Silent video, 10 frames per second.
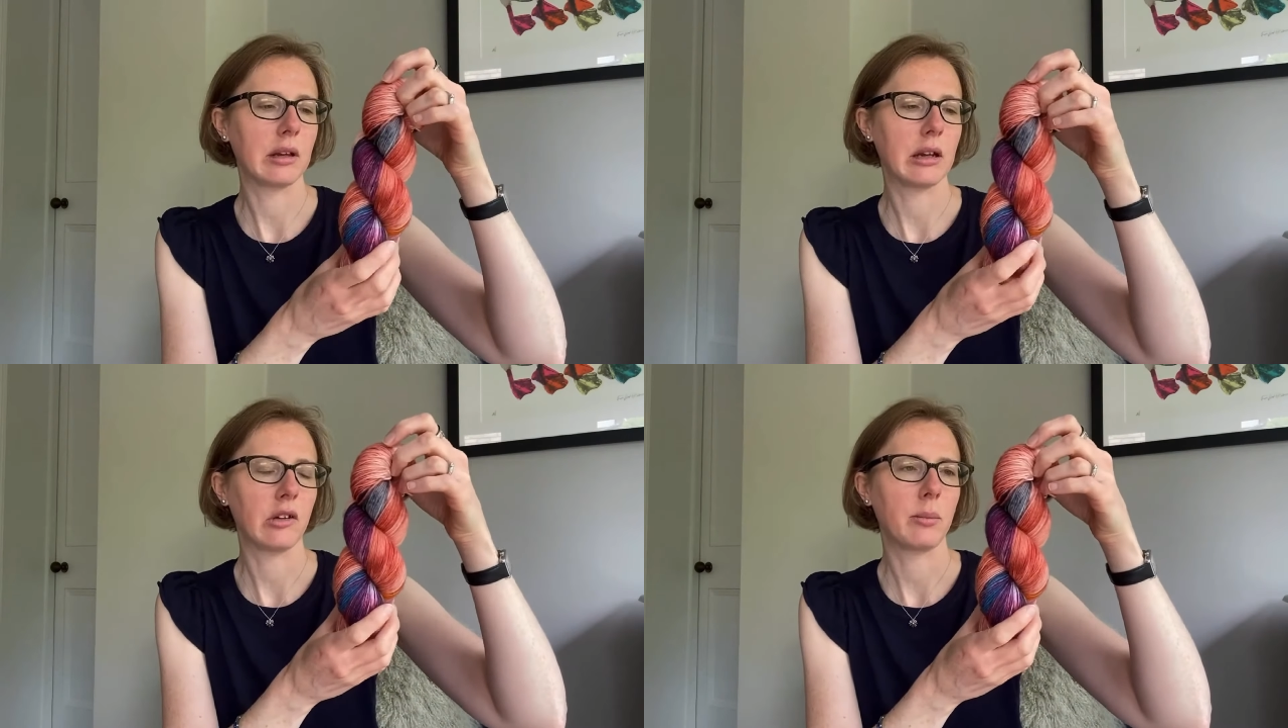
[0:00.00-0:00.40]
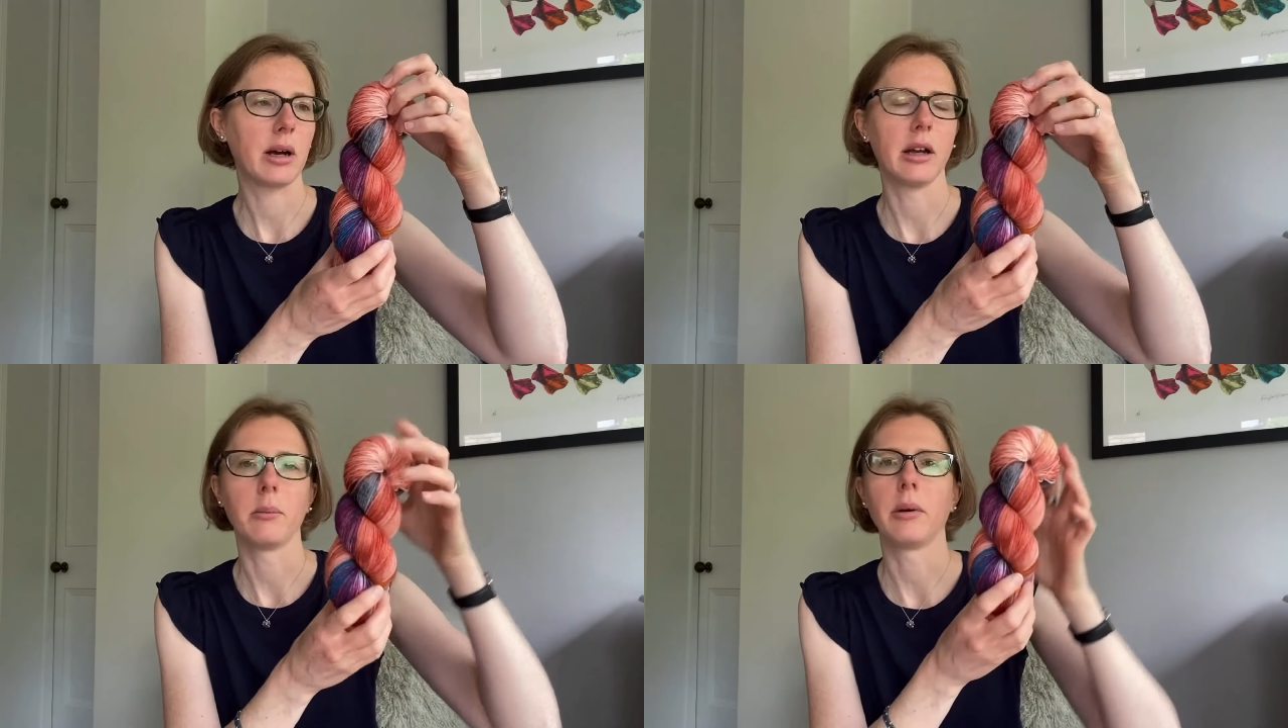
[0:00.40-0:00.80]

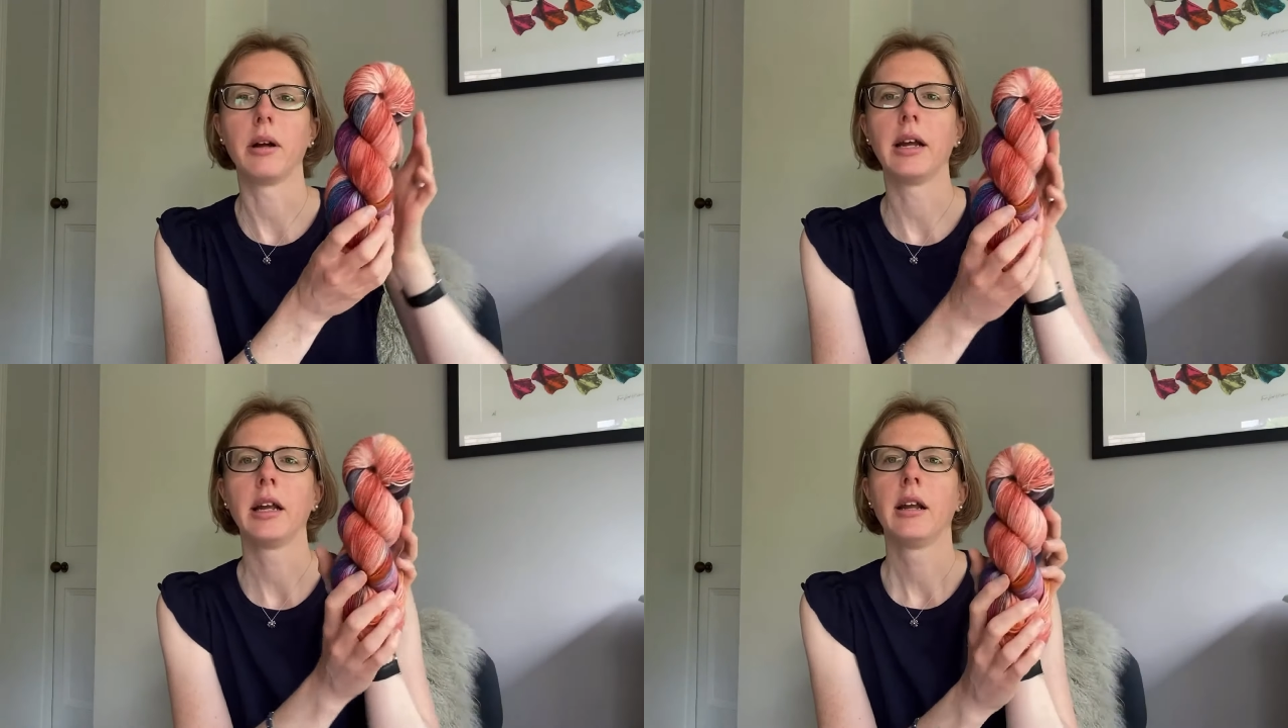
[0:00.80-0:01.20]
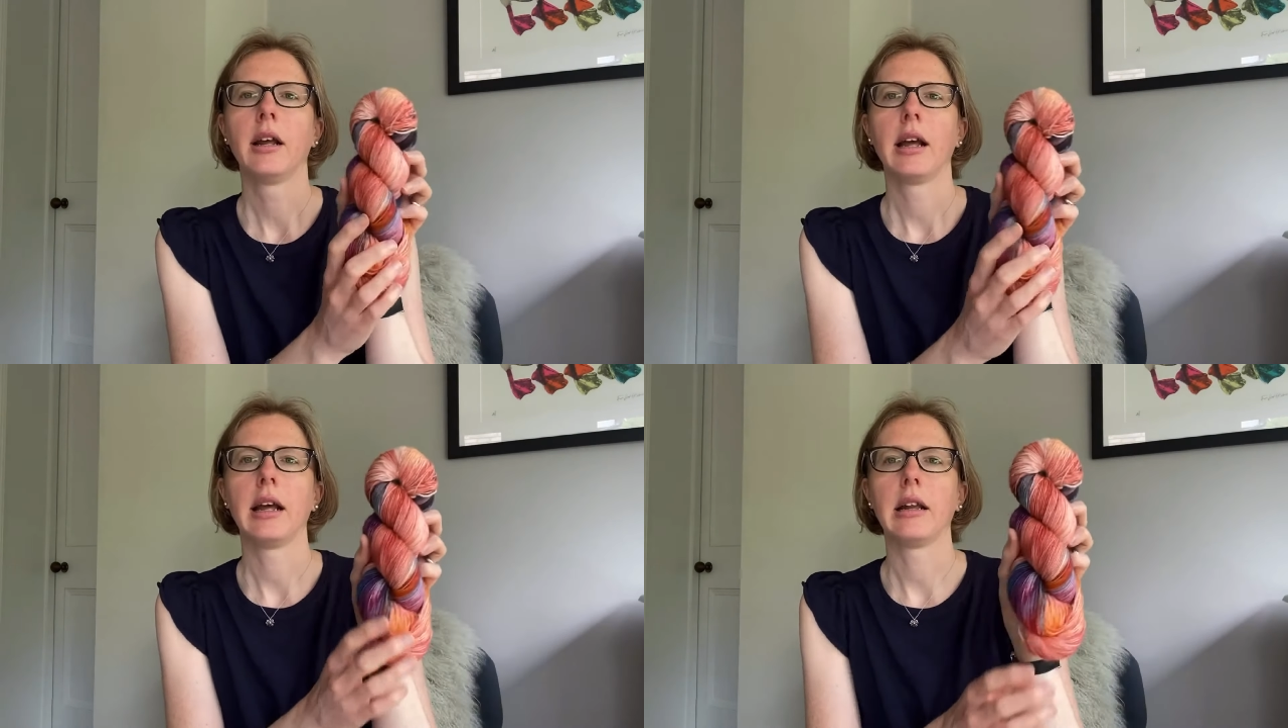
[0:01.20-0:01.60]
inspired by,
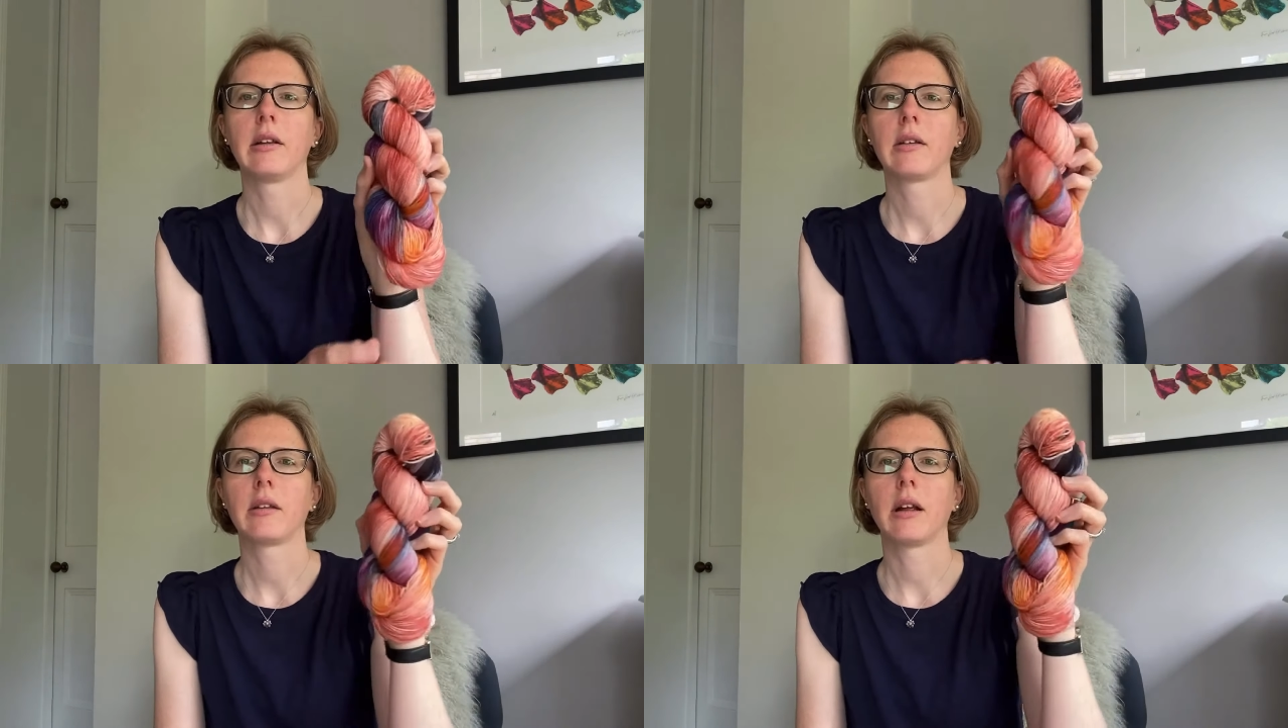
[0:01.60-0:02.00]
it's